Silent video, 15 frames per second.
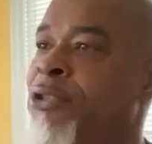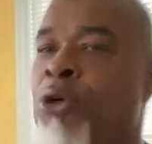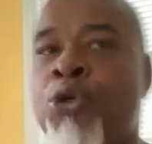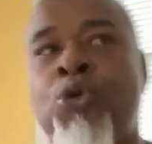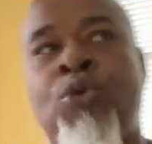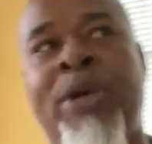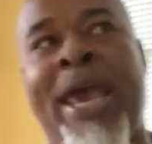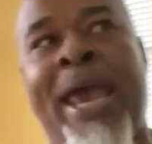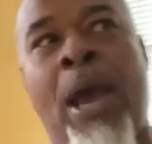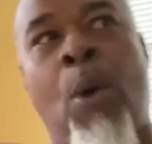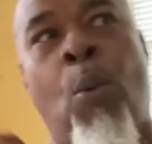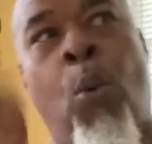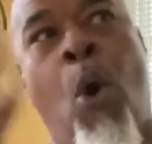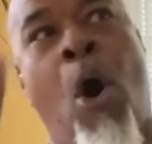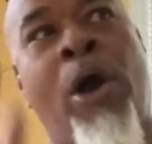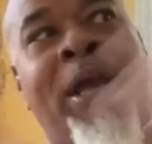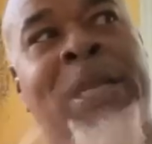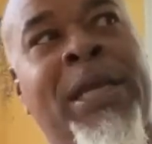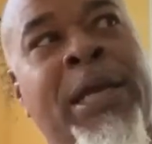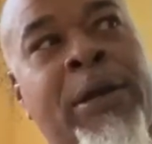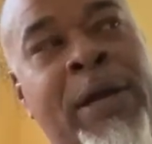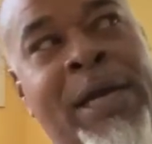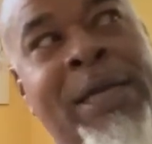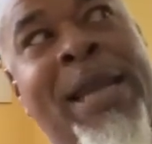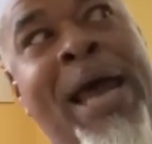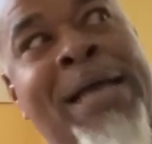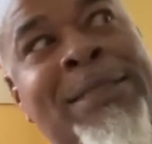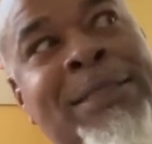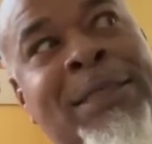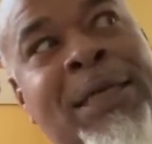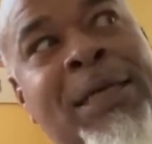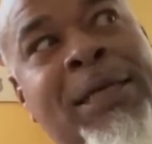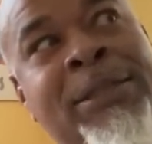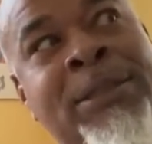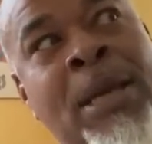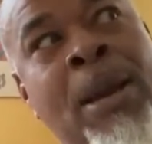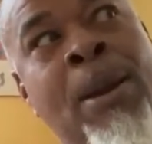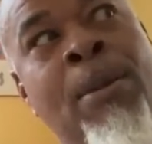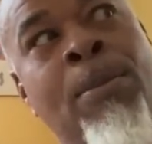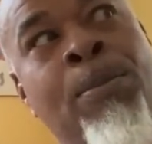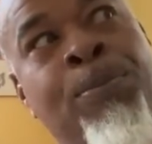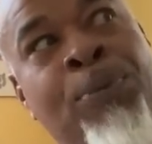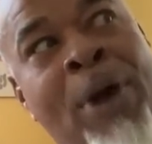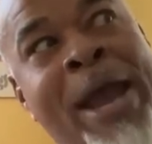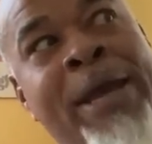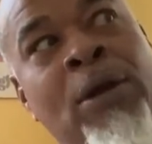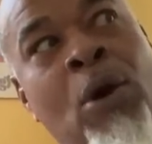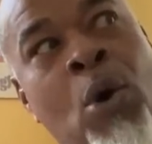So you can't walk in here and not see this bright